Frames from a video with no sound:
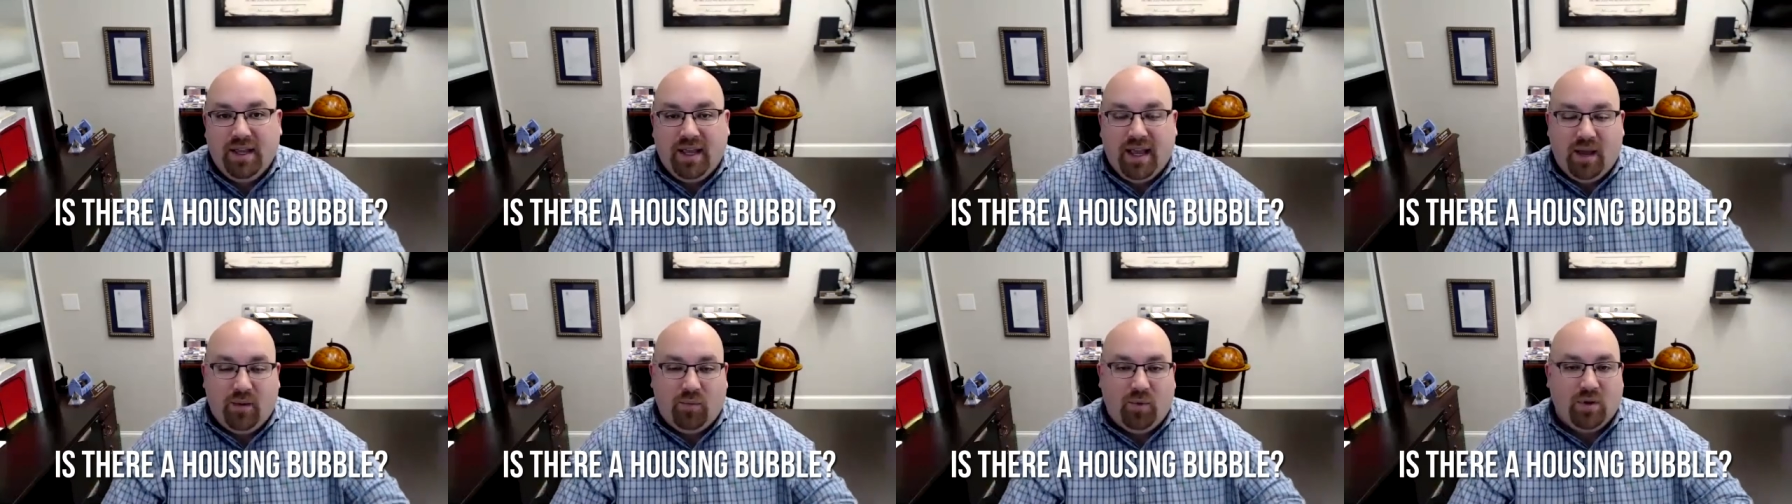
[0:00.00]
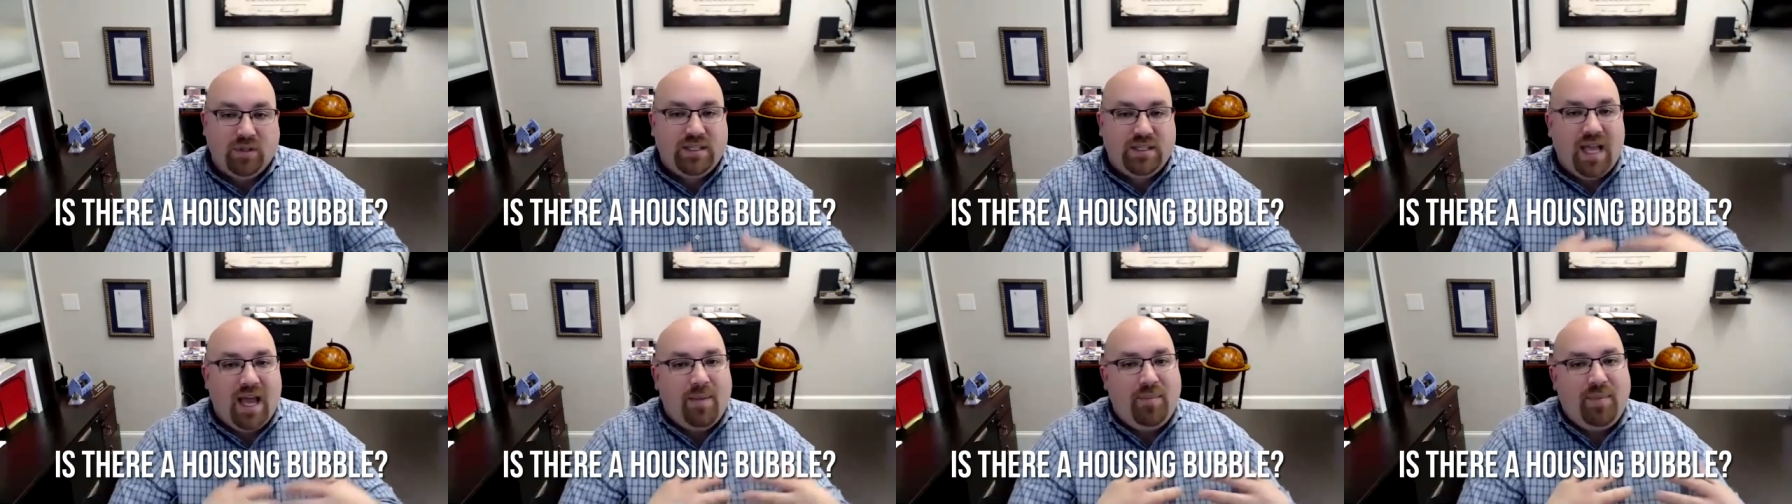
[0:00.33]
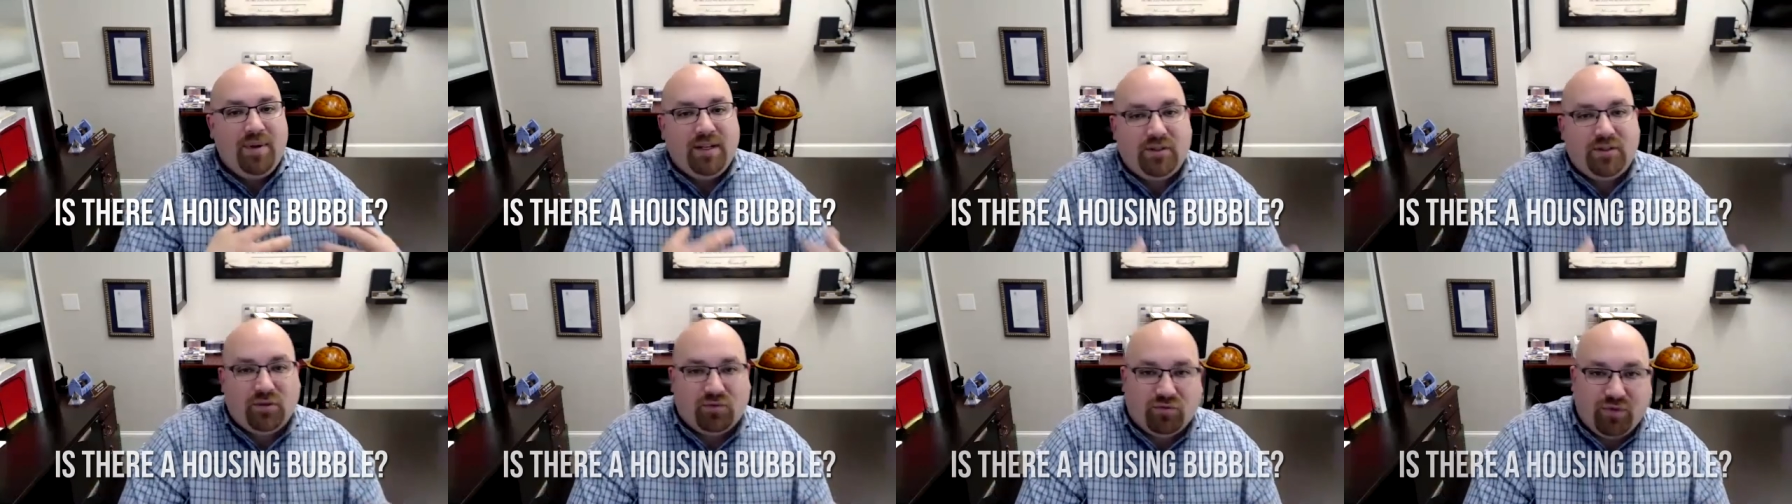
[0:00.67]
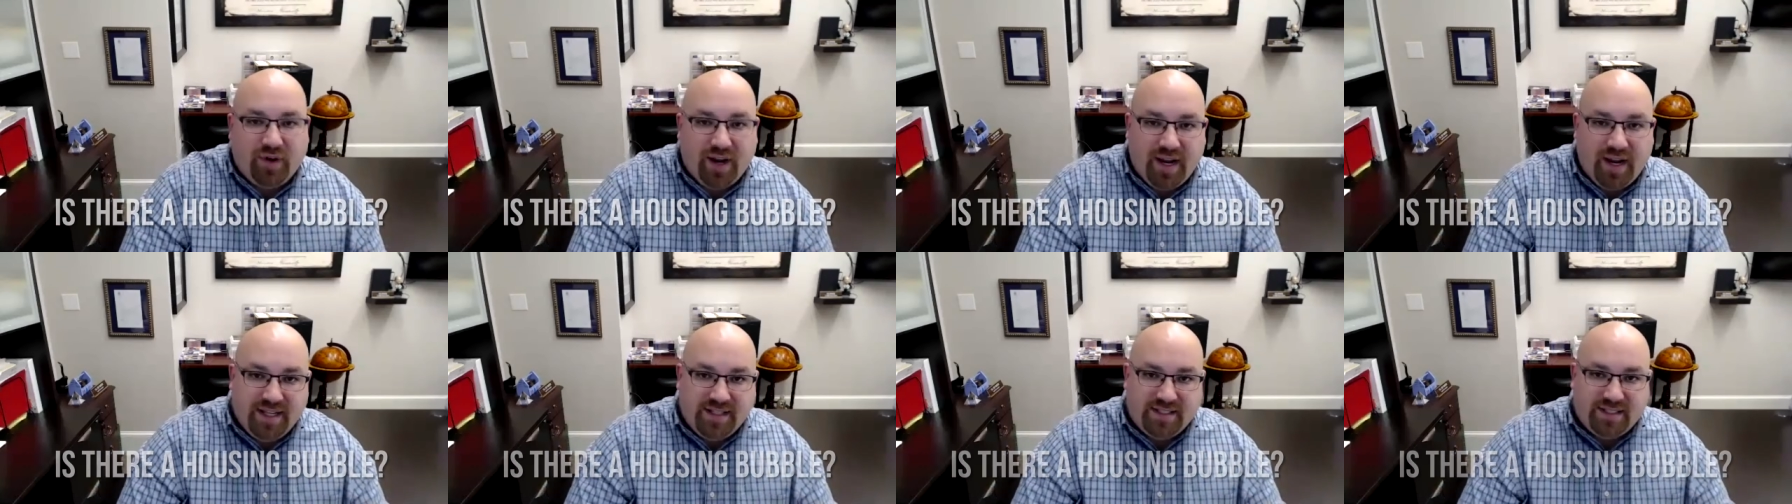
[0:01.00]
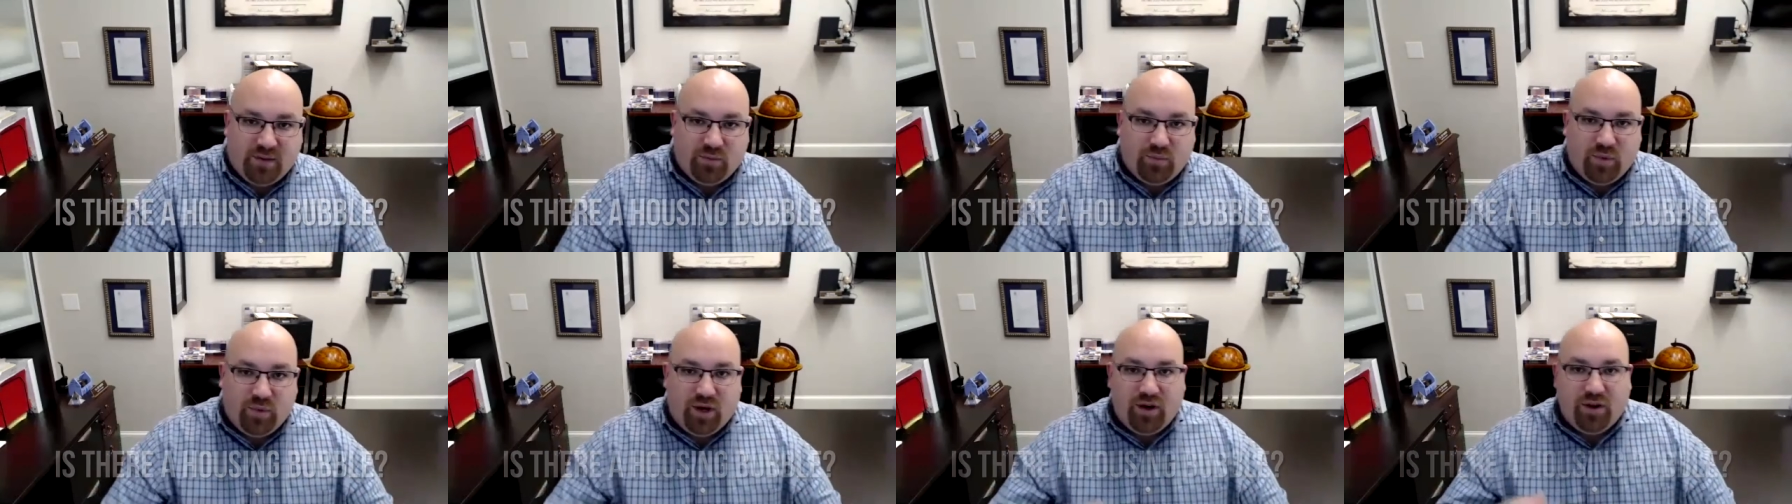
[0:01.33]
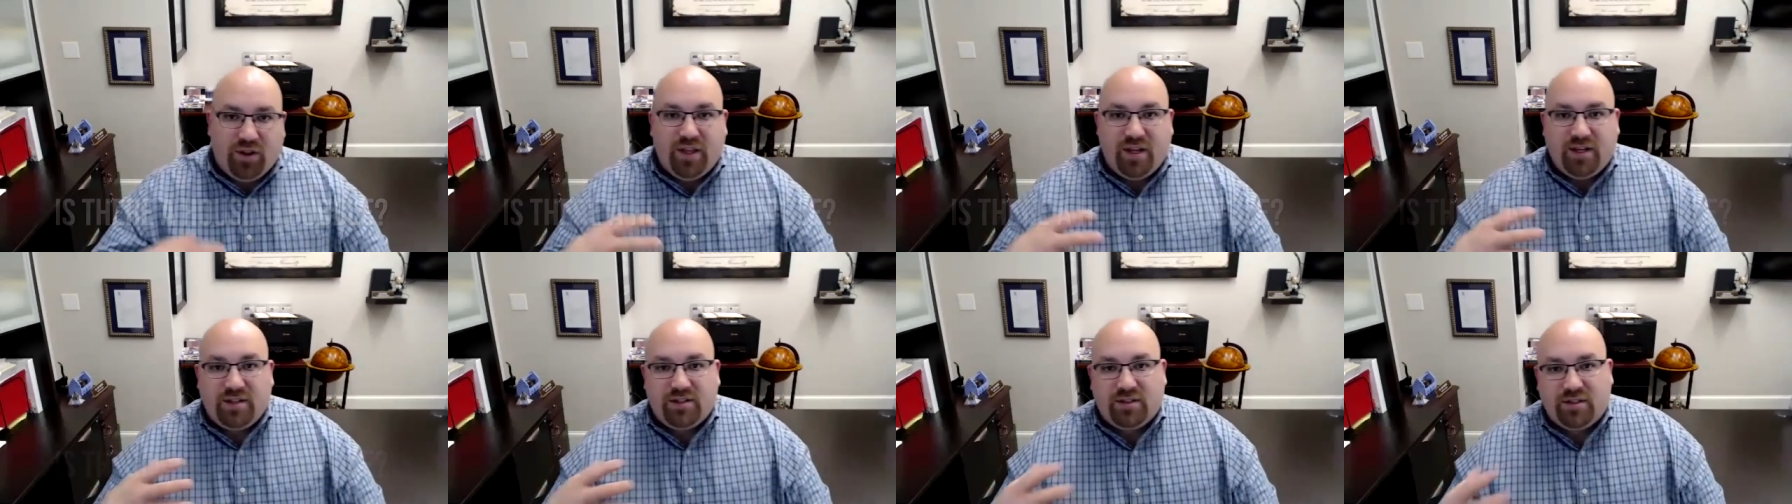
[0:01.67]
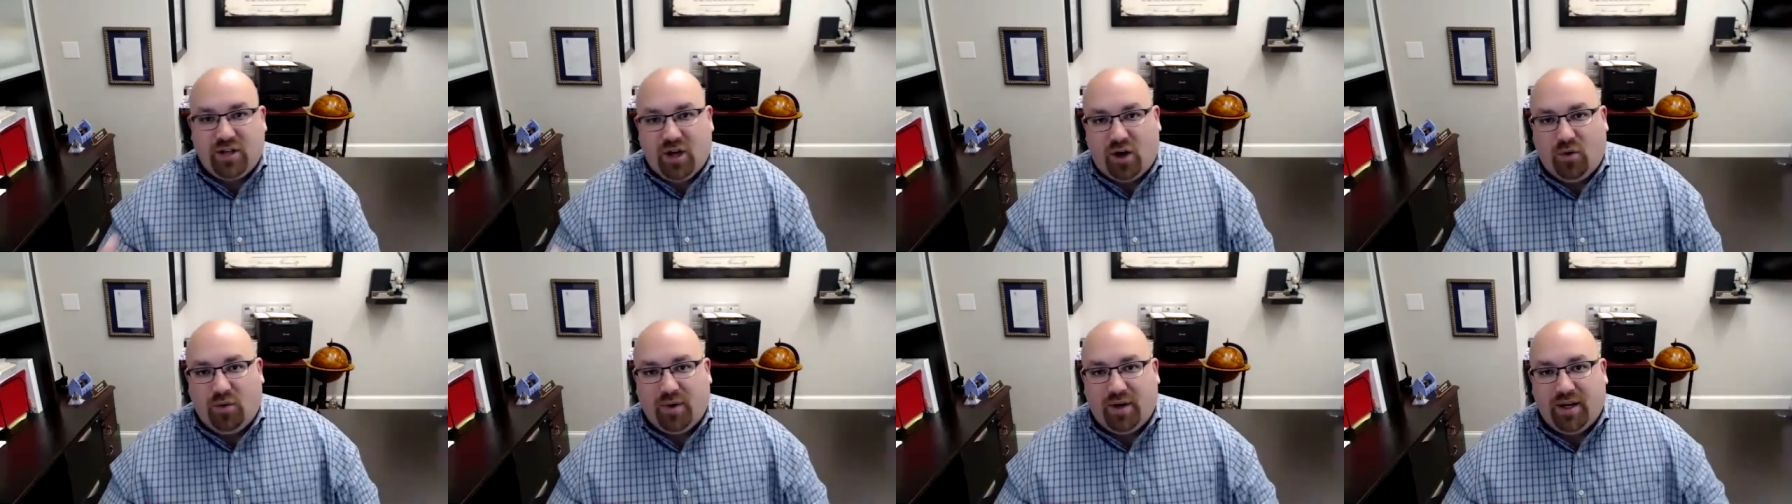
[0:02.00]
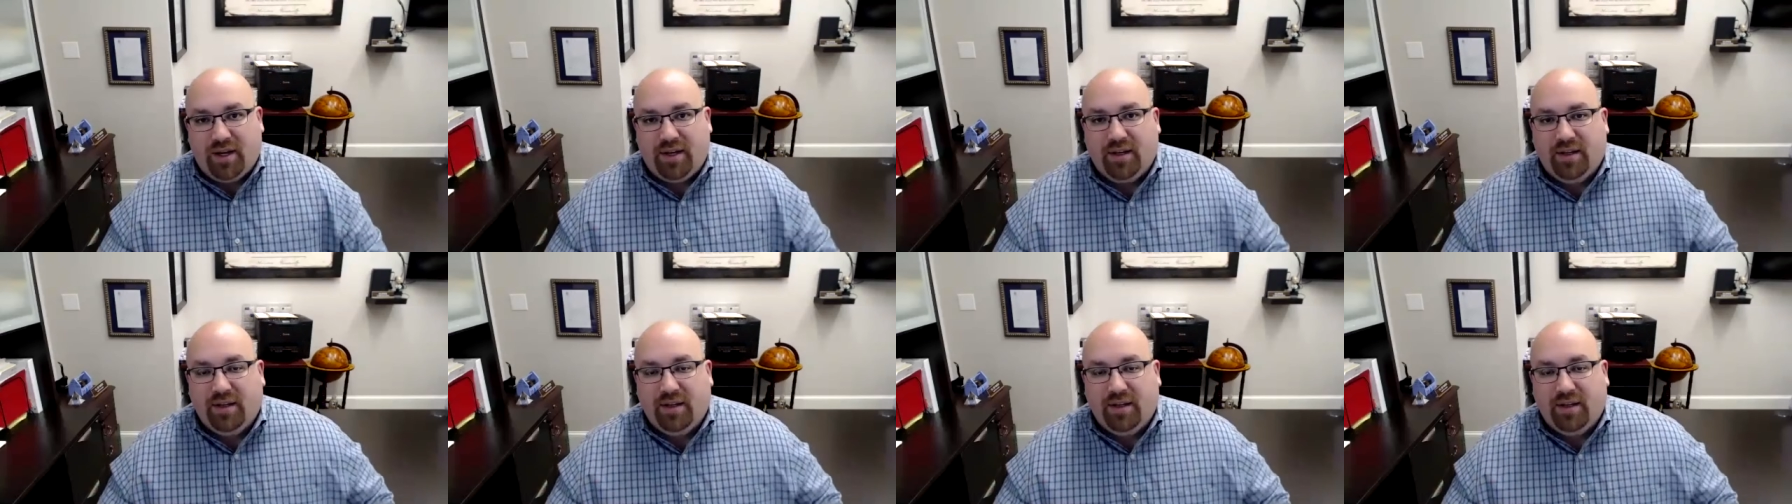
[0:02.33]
and what's happening to rates and where are things going?